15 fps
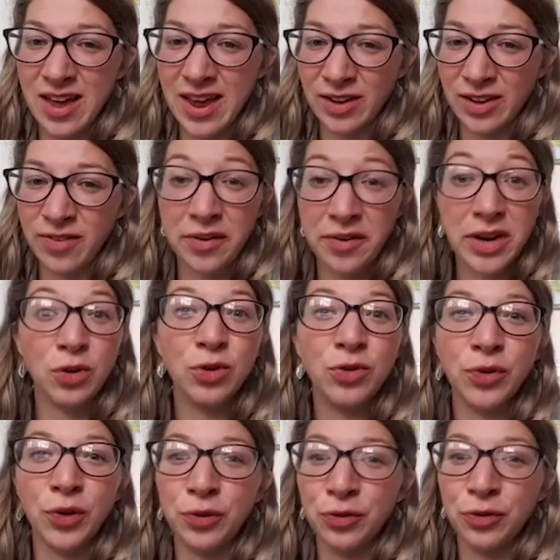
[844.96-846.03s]
it's very
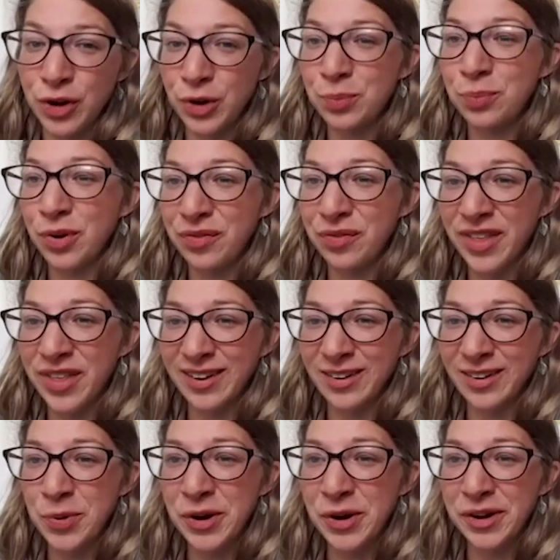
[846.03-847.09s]
useful for a number of
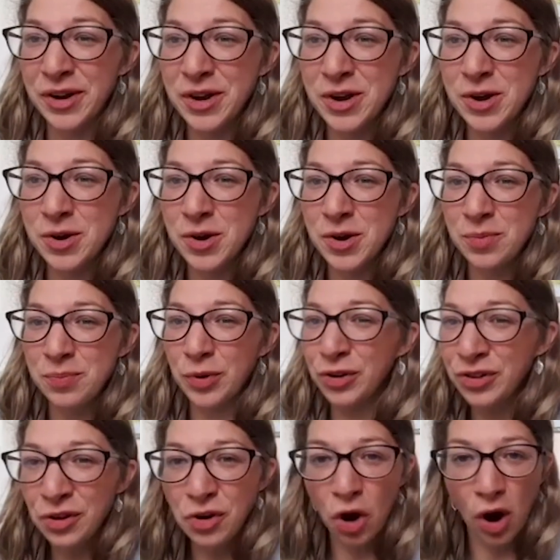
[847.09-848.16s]
things, but
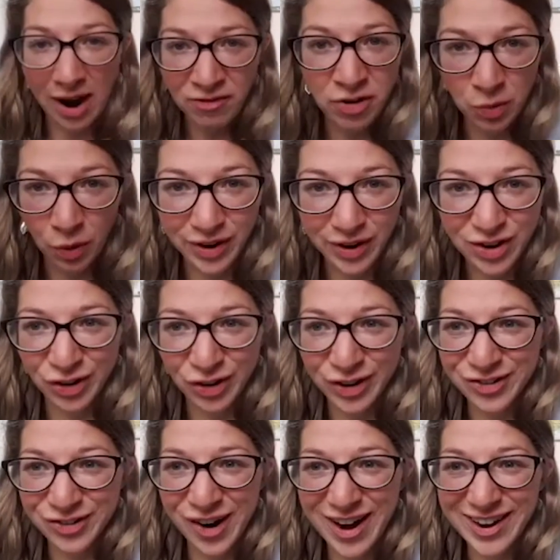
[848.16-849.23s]
also not everyone
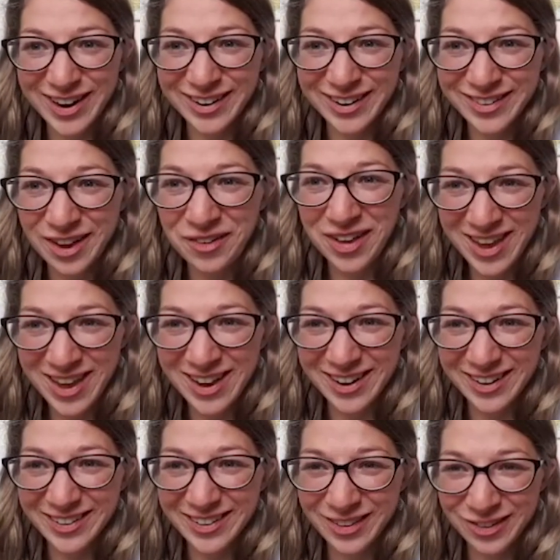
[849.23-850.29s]
enjoys training. So I
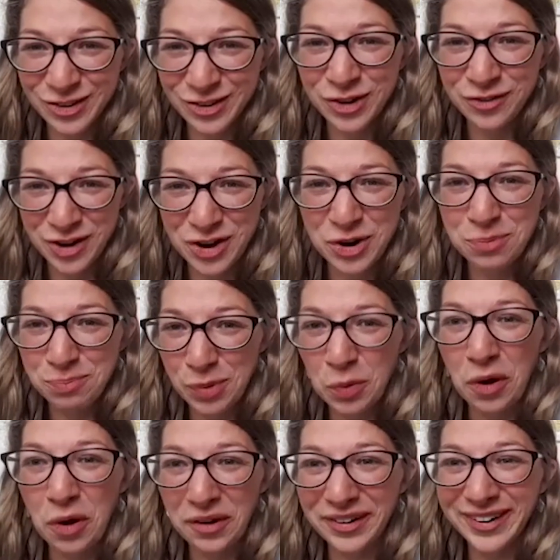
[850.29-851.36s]
think there's sort of a number
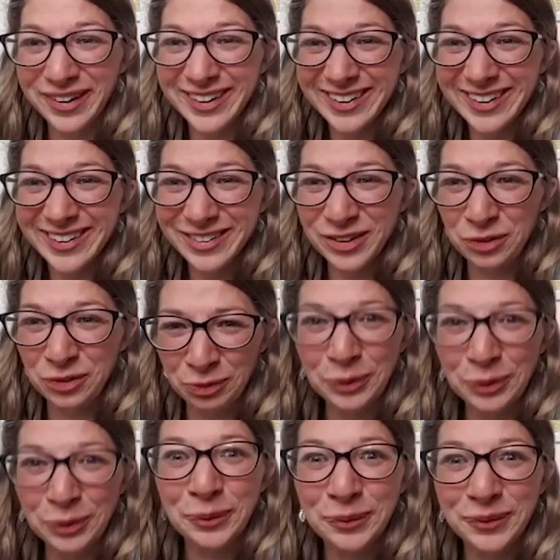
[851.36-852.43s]
one sort of
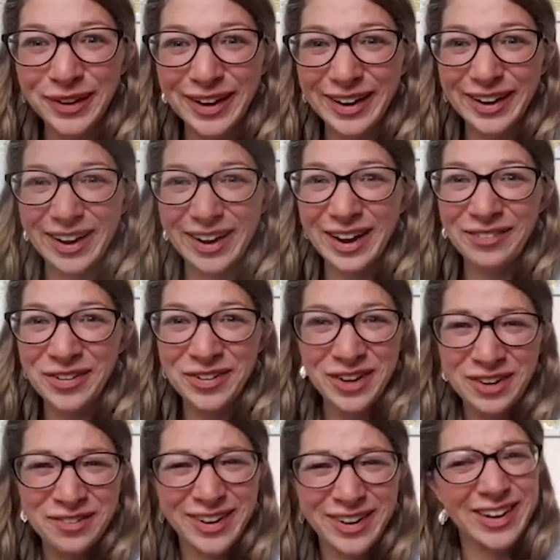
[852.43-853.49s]
rule that if you
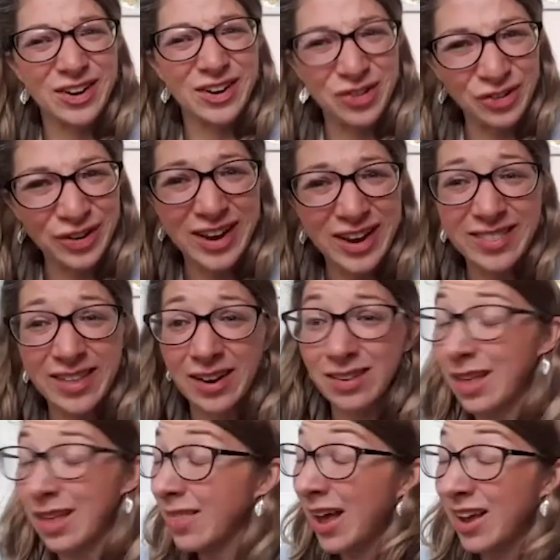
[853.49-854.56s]
don't really enjoy it, then
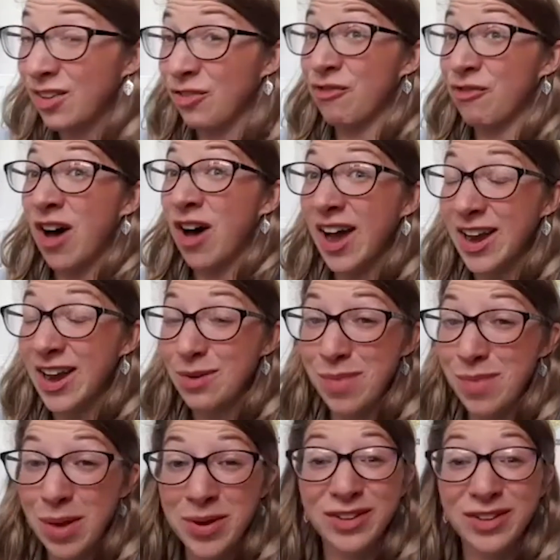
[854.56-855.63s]
that is fine, and
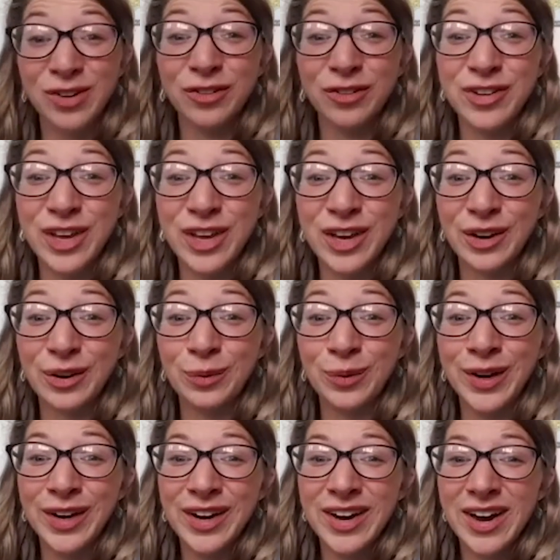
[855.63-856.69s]
maybe it's not for you.
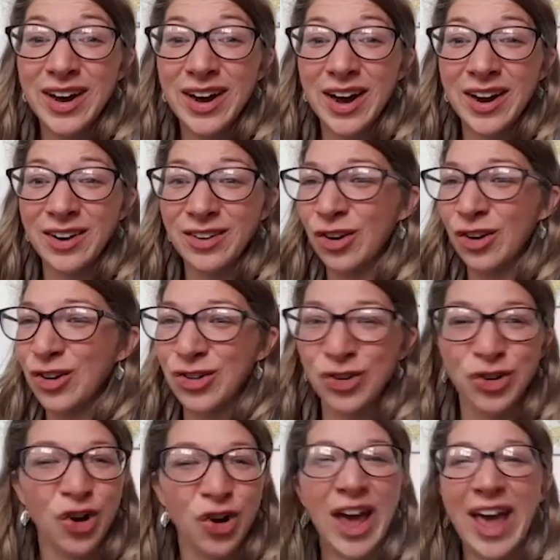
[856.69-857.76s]
And as long as
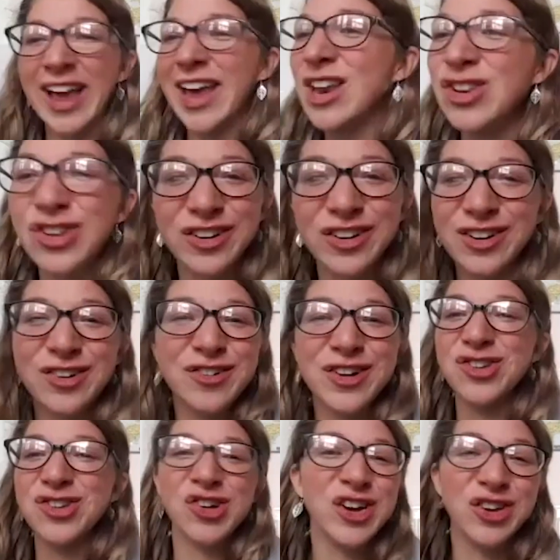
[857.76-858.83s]
you're not getting injured and you're
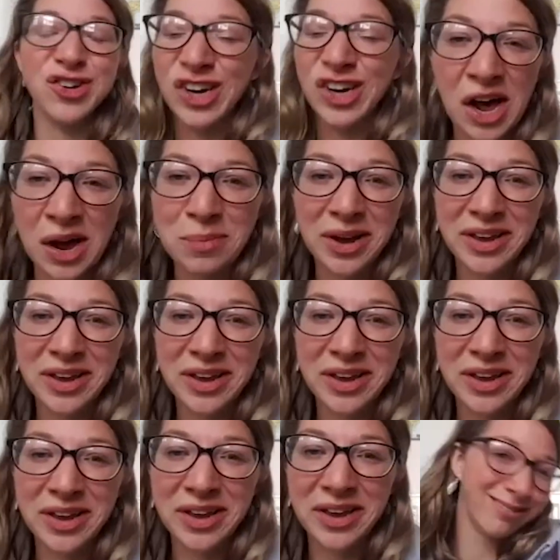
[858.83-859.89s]
enjoying your climbing, then